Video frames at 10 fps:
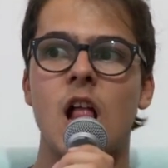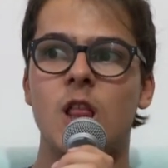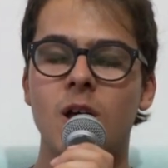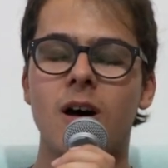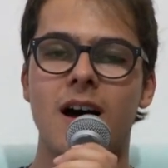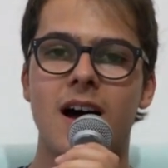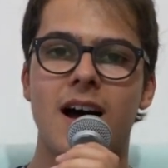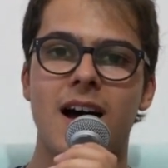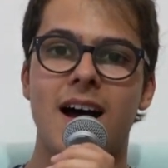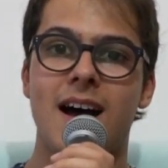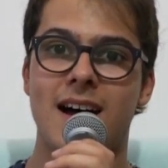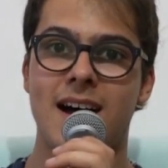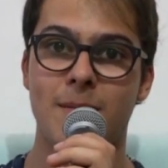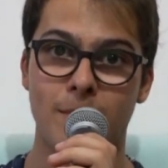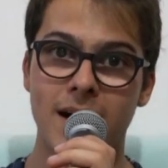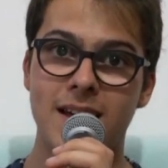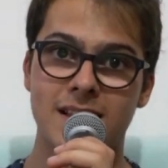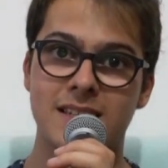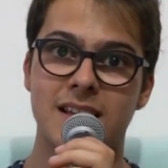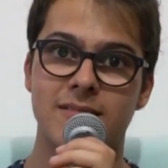not a
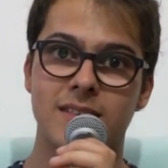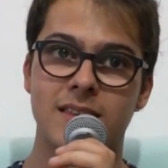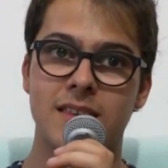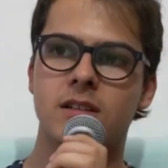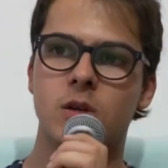minor 7th.